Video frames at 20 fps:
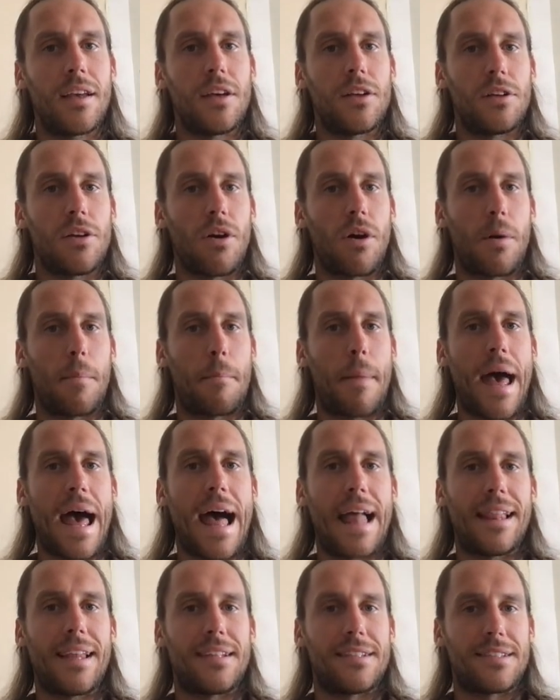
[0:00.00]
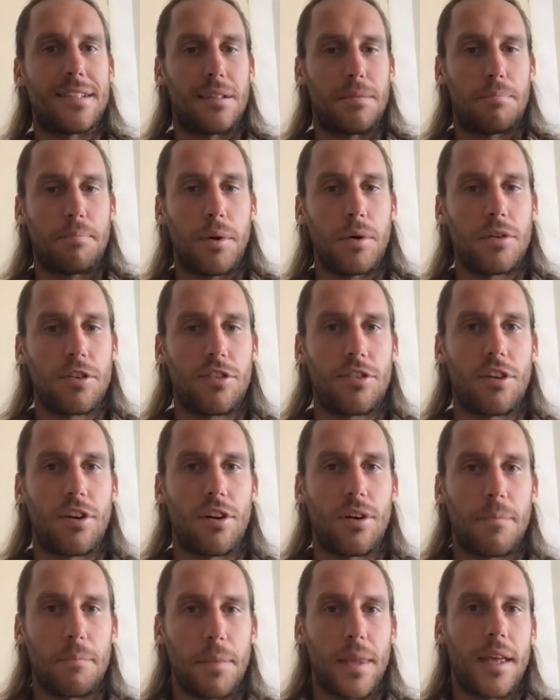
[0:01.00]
your balance and posture.